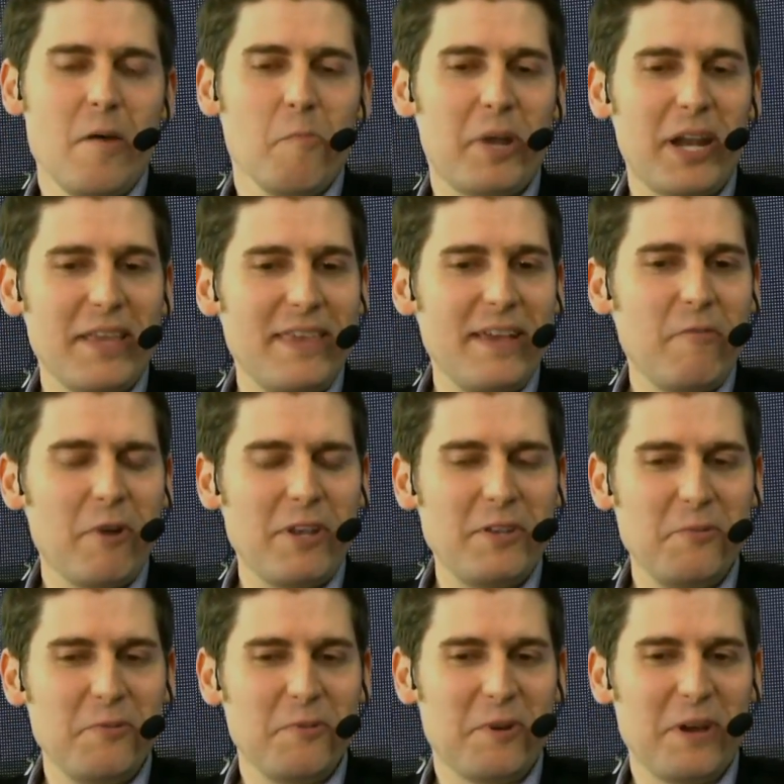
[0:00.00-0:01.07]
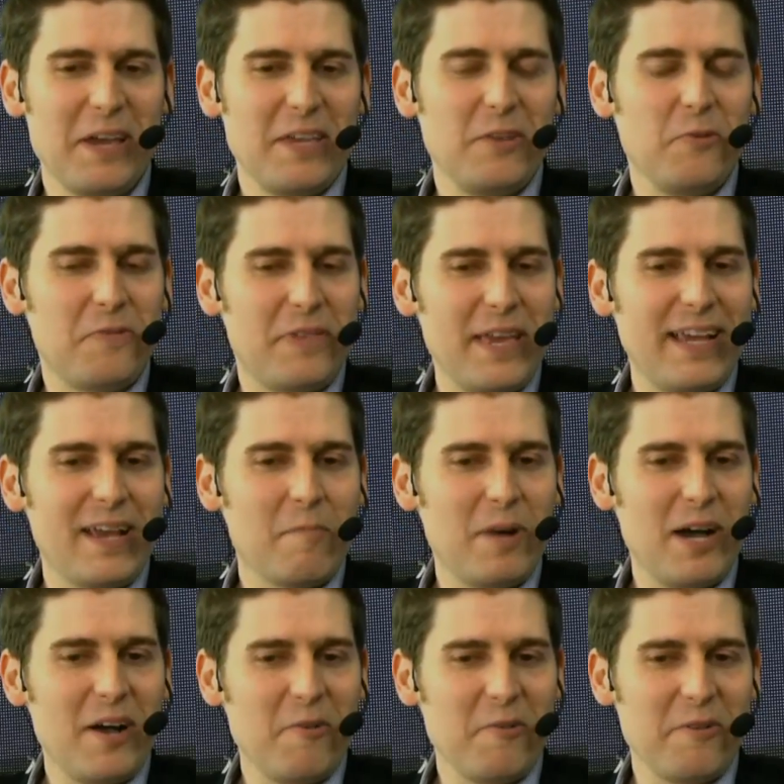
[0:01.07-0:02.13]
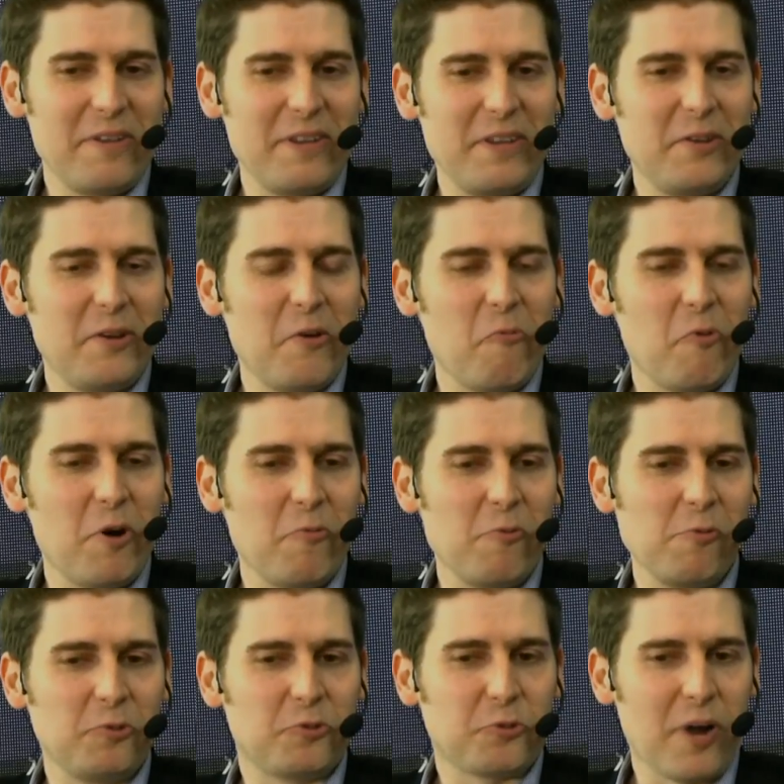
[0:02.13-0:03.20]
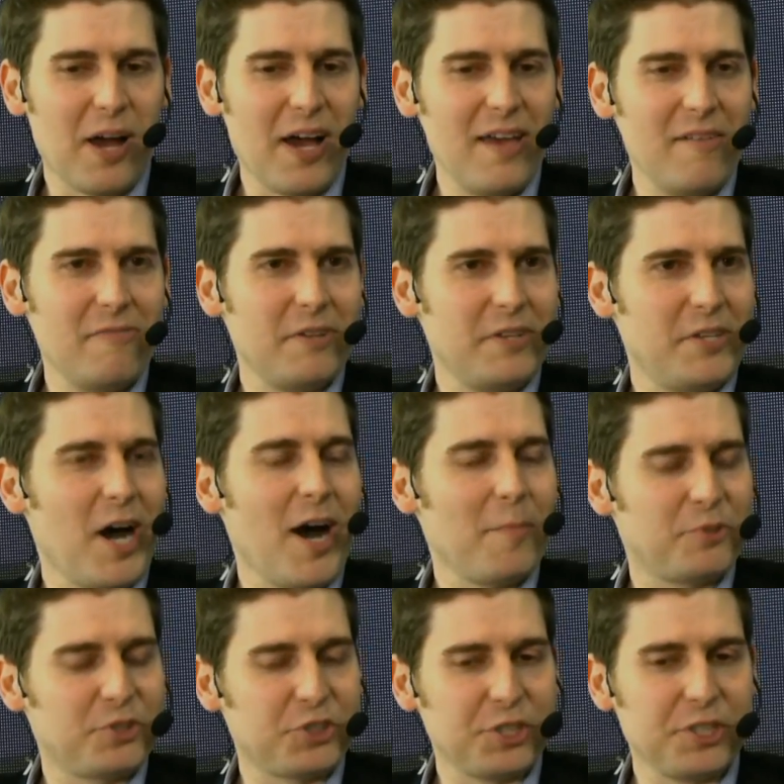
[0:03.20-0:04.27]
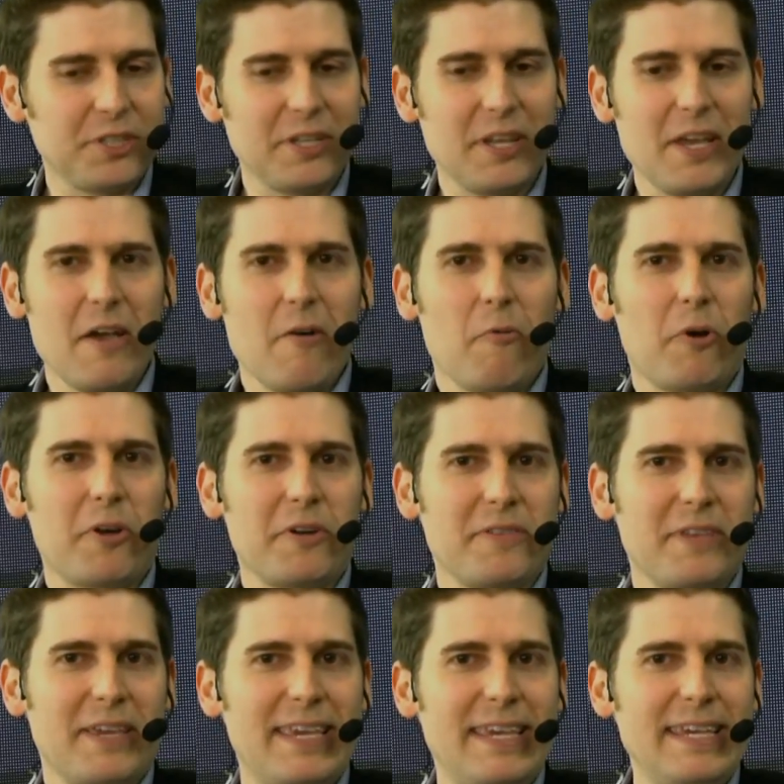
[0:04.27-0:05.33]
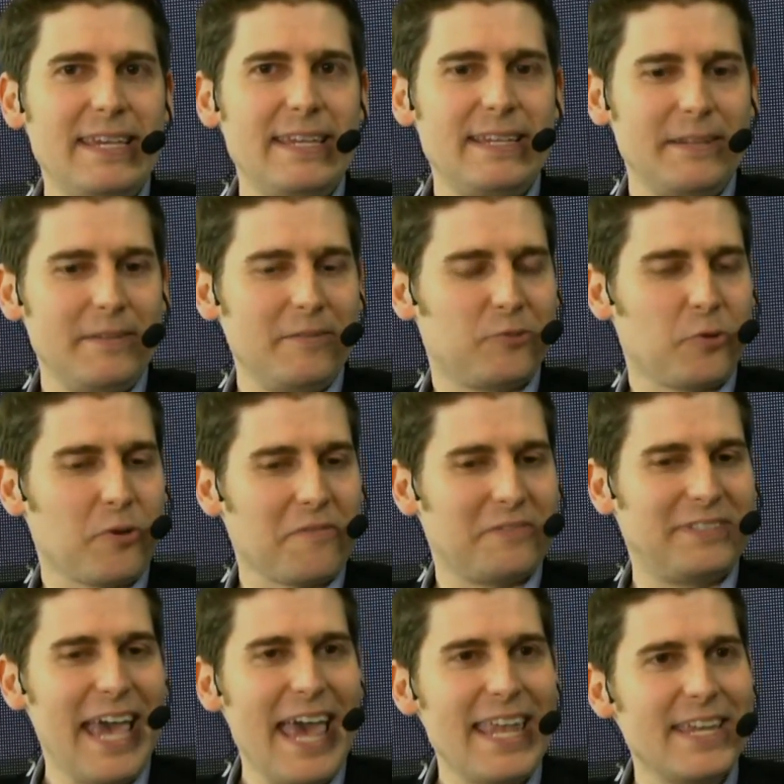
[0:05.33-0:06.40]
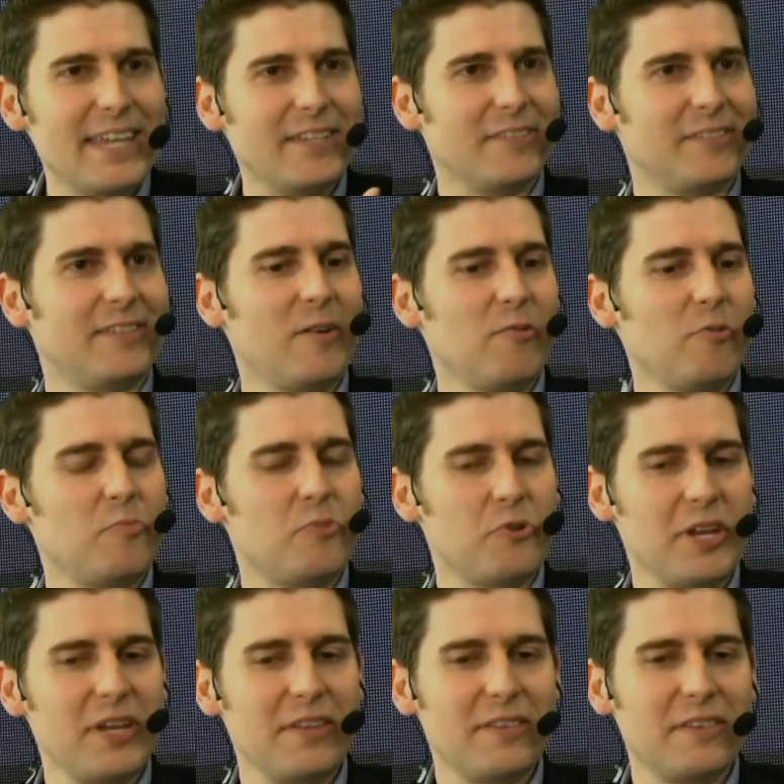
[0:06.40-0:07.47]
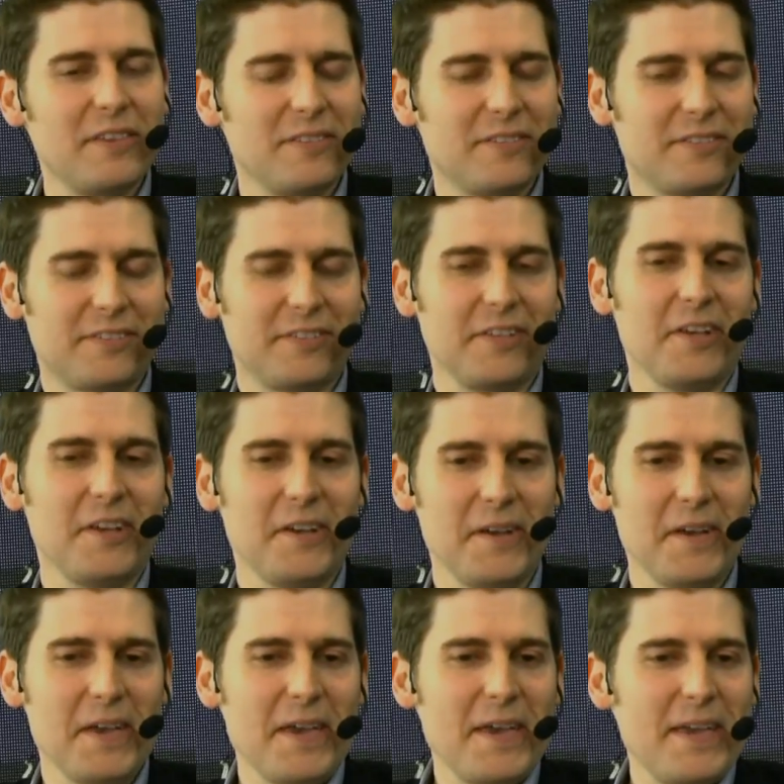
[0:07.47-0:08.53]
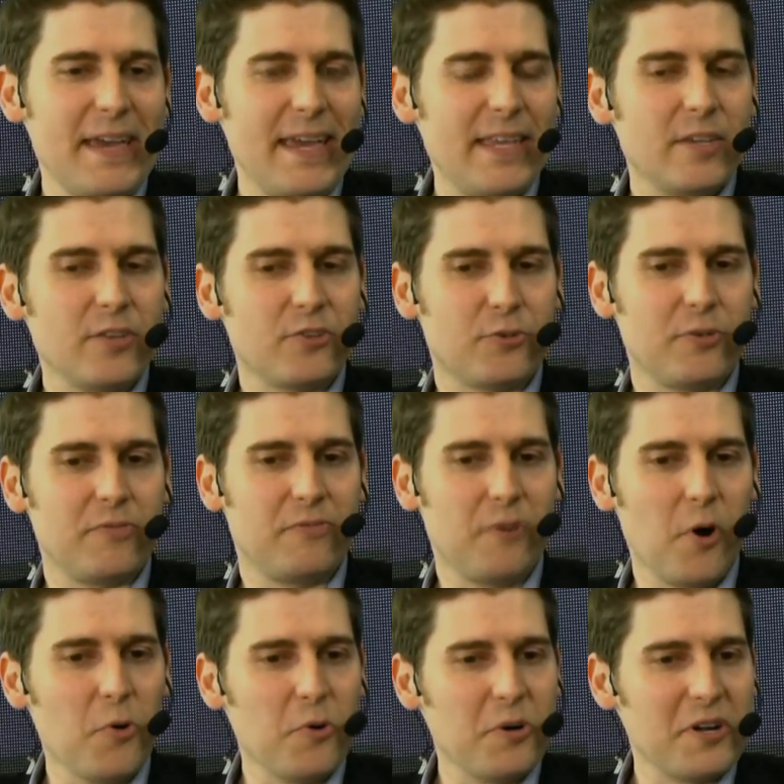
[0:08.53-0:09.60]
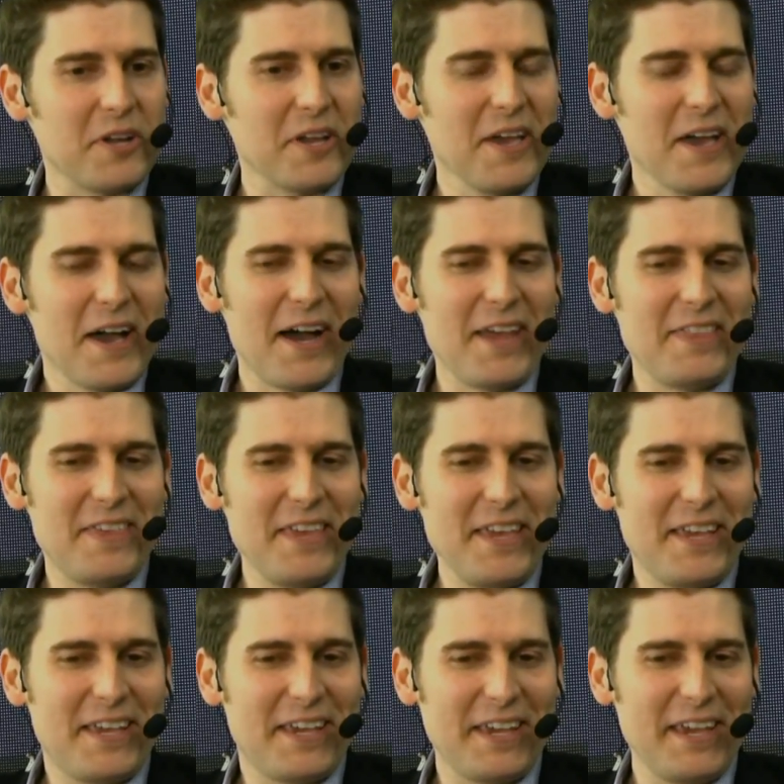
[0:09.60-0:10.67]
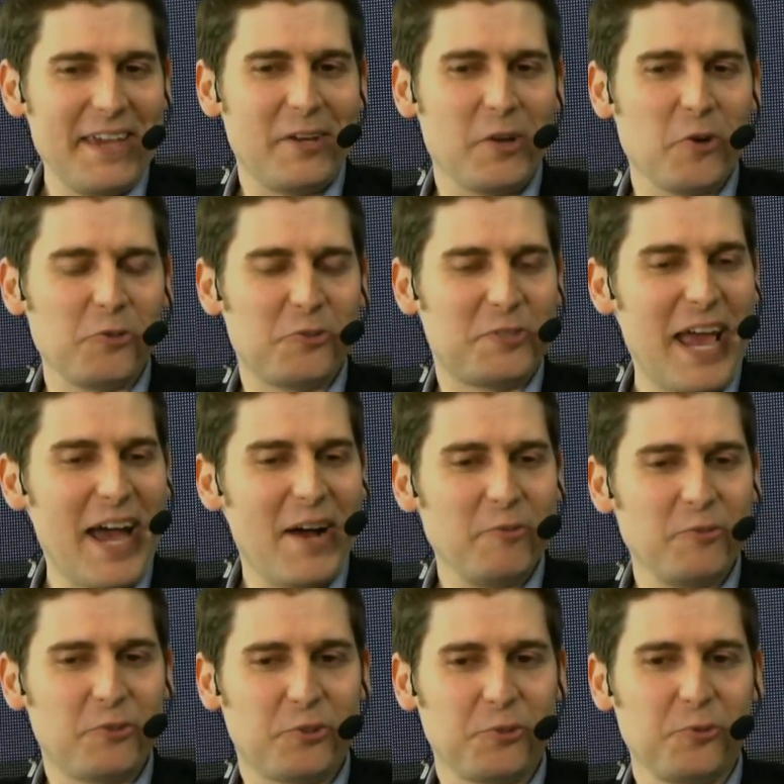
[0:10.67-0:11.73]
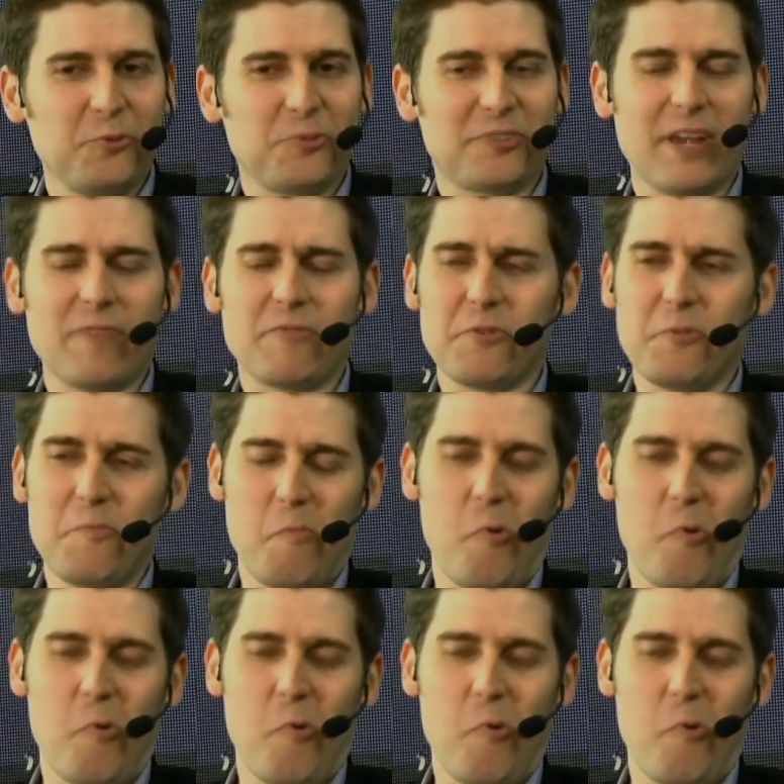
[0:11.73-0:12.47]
But I think when you, you think about you know, what will drive adoption, what are the key sort of tenants that will bring this uh, industry forward, I think it goes down to several